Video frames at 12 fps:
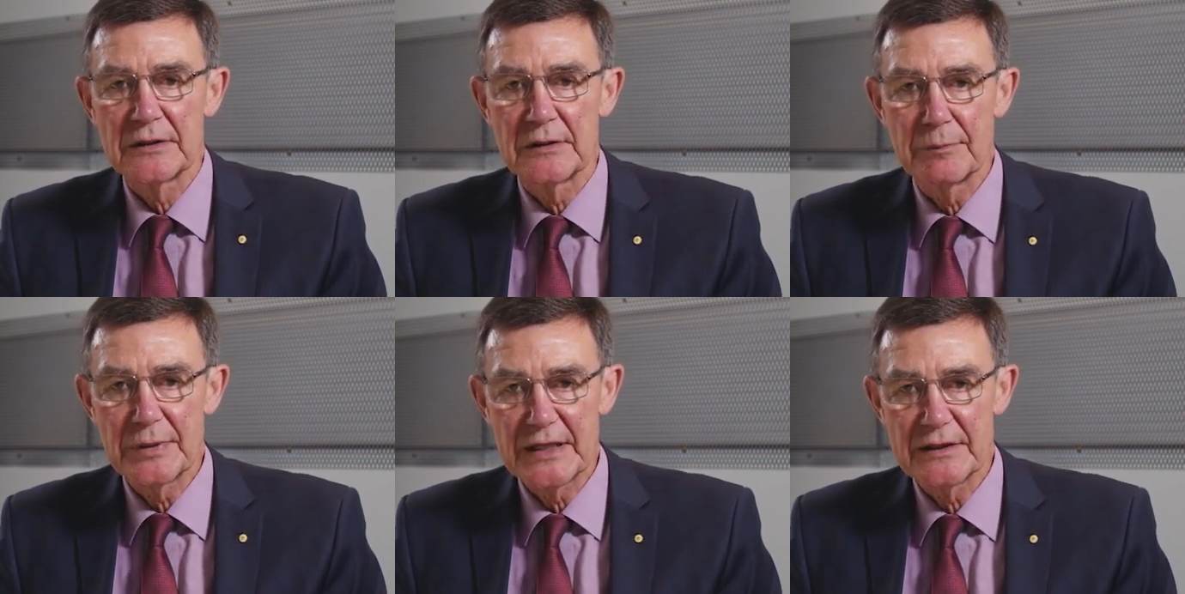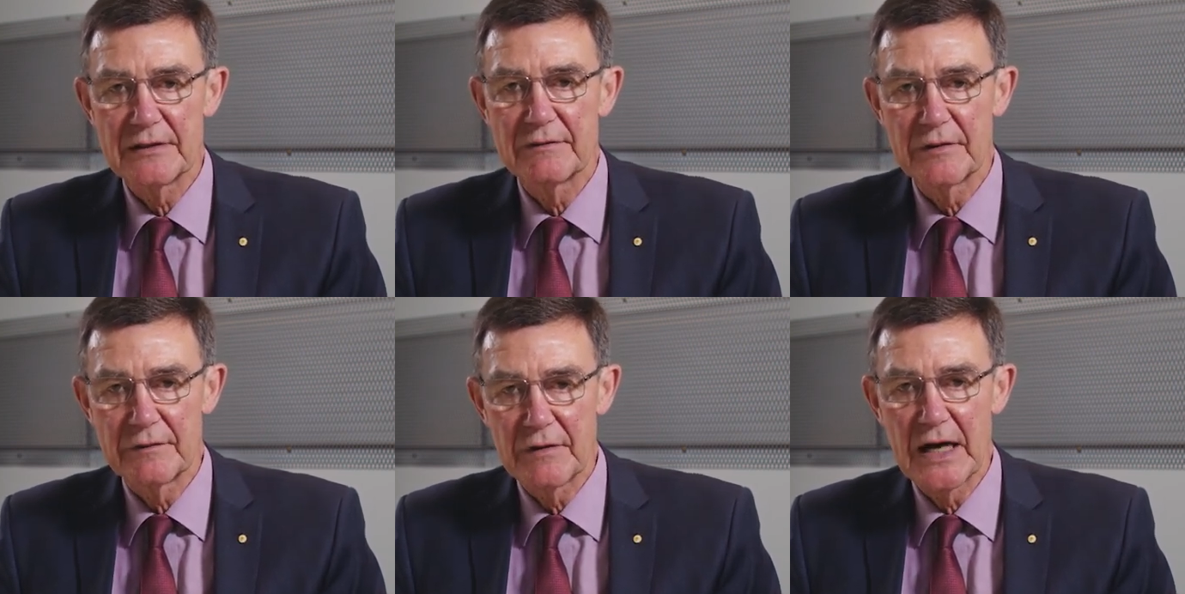
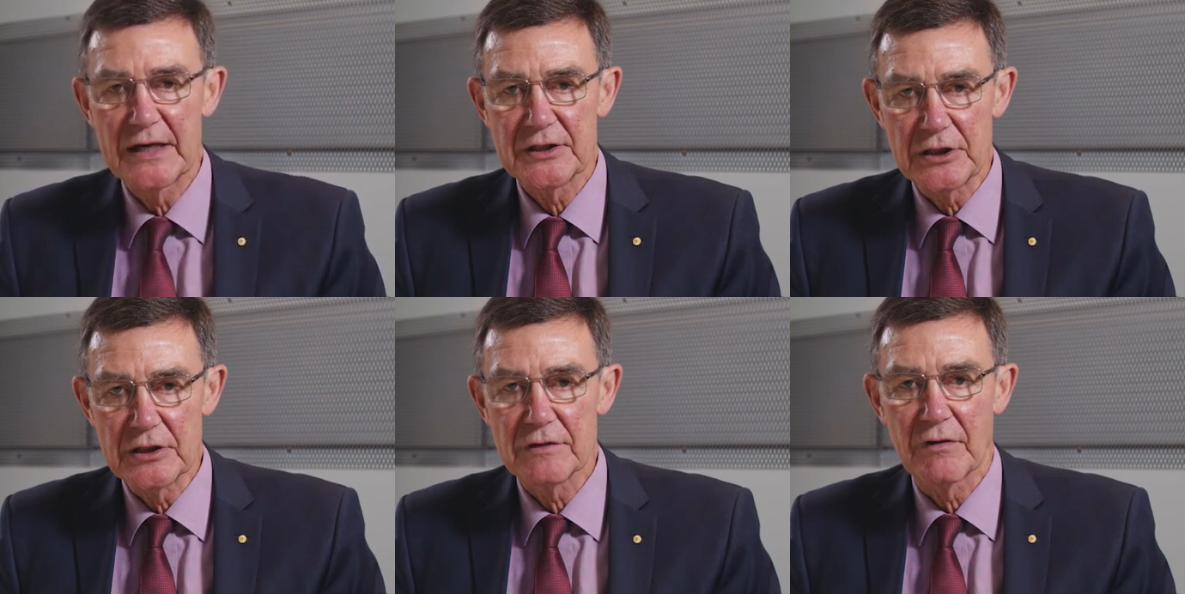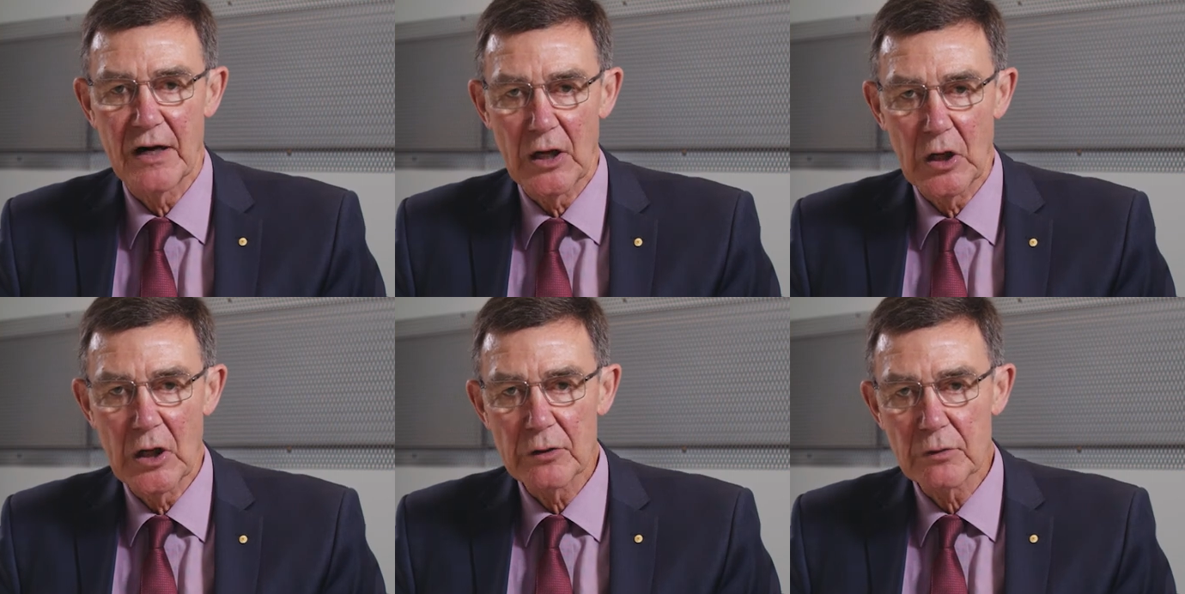competitive advantage for
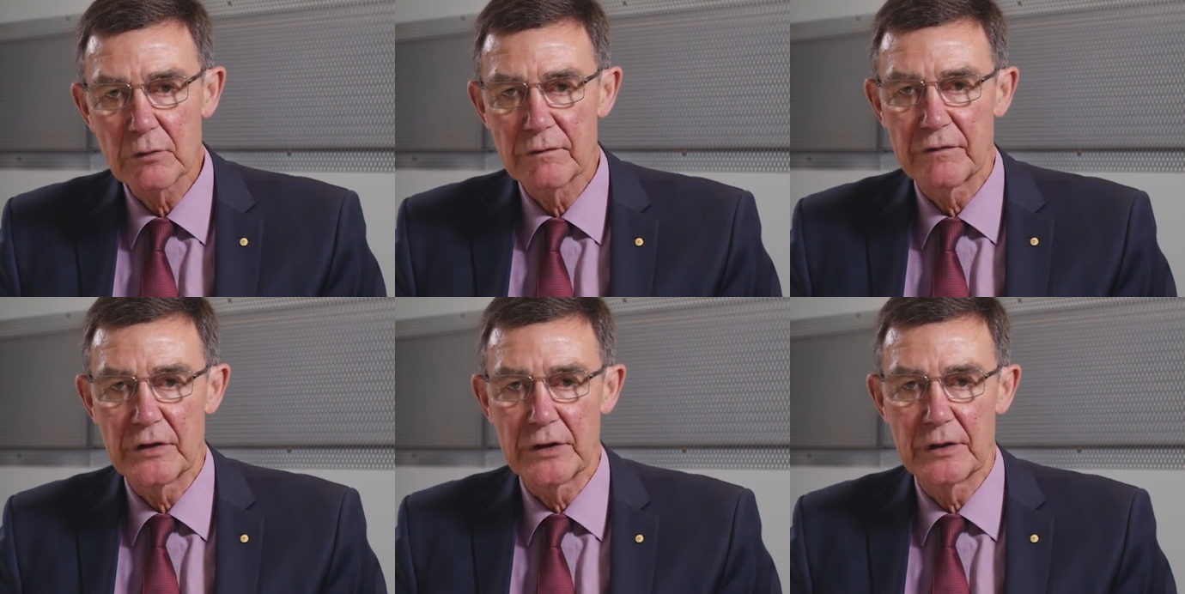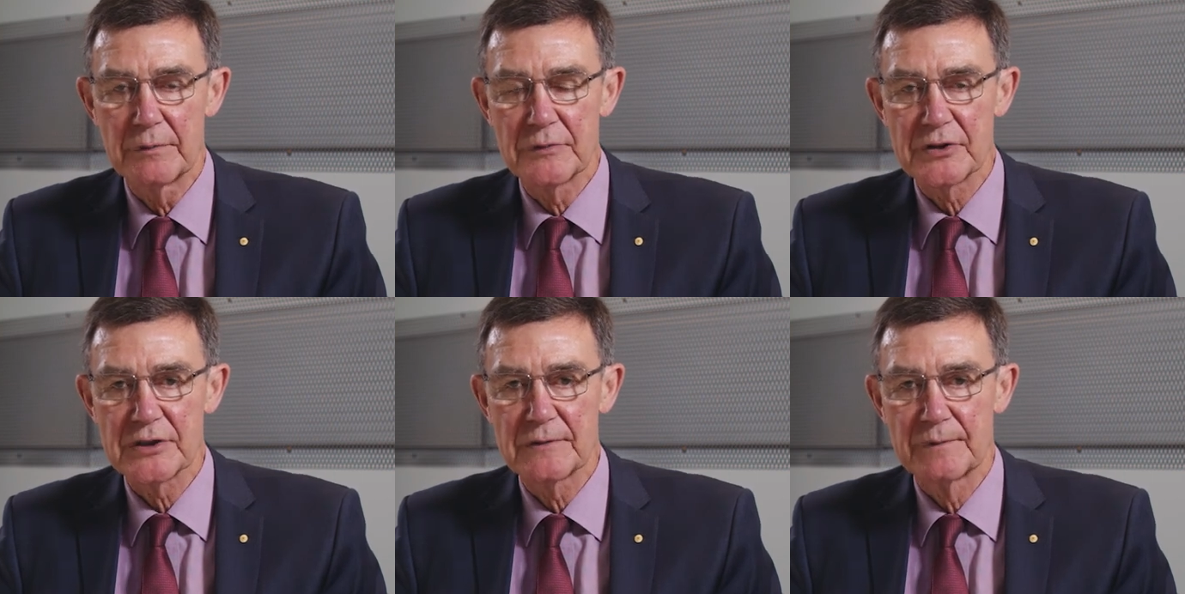our local
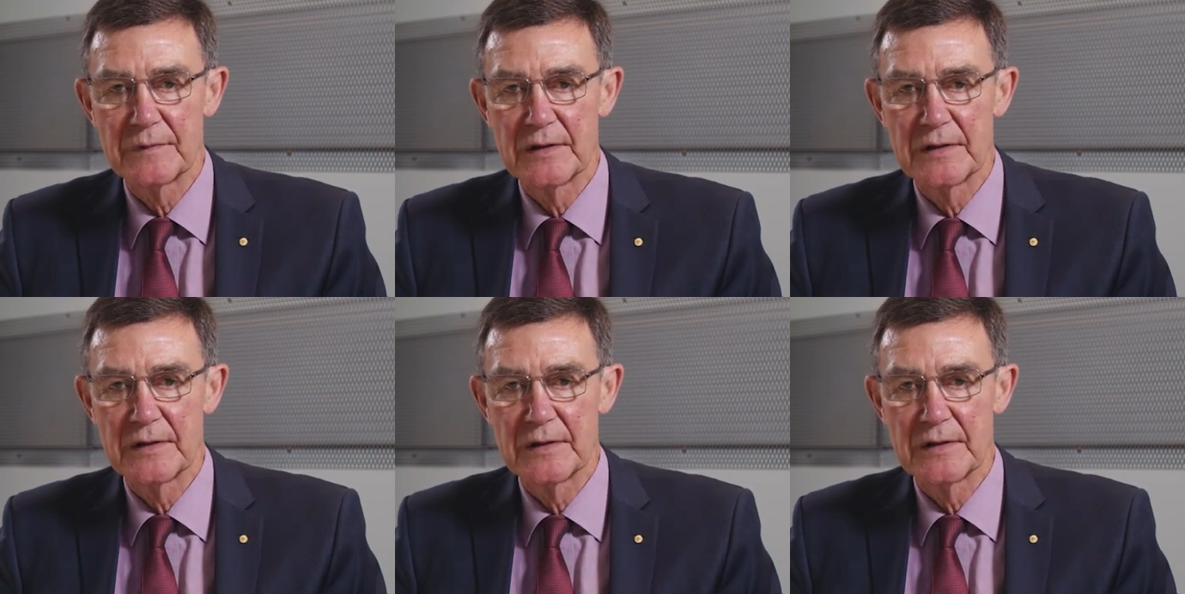firms